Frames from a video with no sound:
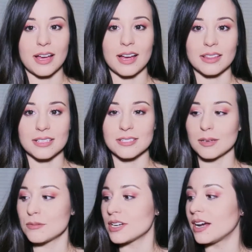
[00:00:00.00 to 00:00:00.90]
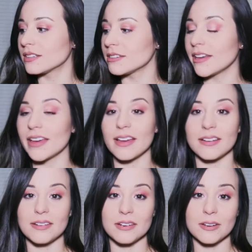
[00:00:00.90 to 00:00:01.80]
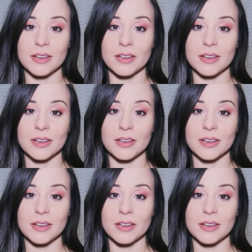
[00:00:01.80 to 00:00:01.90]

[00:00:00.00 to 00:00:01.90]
on this subject, and